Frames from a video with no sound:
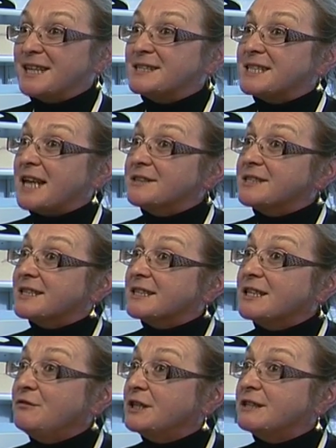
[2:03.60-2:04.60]
and
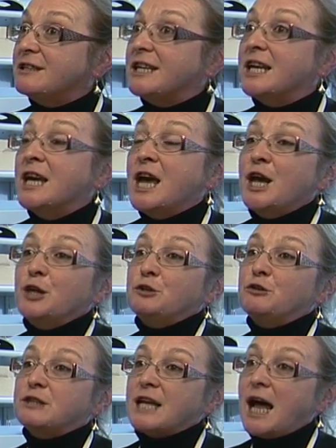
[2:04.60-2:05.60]
sensitivity
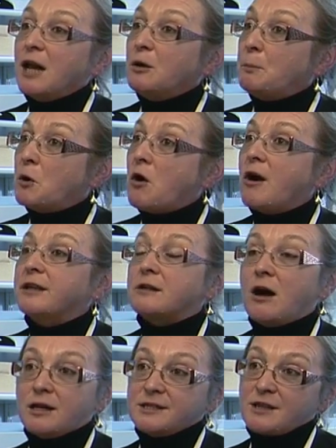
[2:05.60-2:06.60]
to tell apart
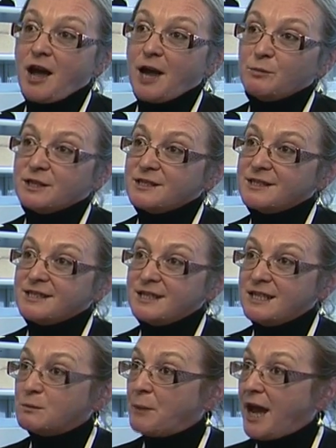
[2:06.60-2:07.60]
Alzheimer's
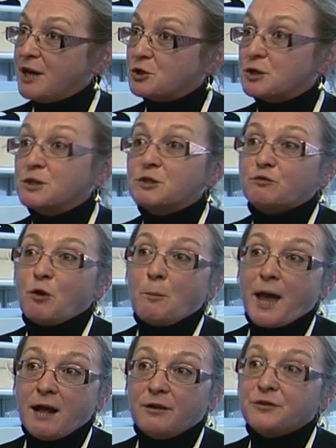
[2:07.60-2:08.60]
disease patients from
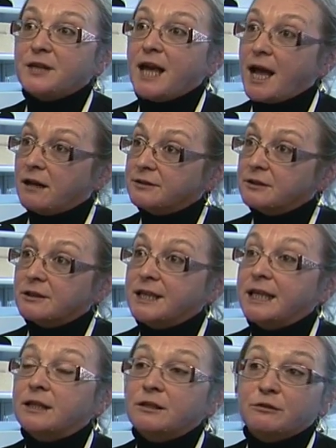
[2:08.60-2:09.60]
healthy
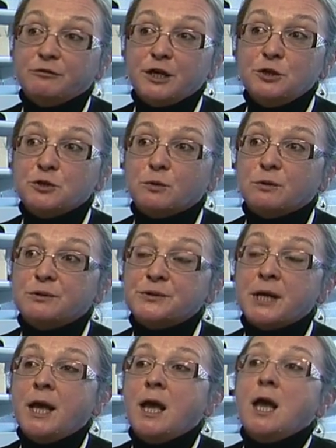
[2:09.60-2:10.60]
elderly individuals.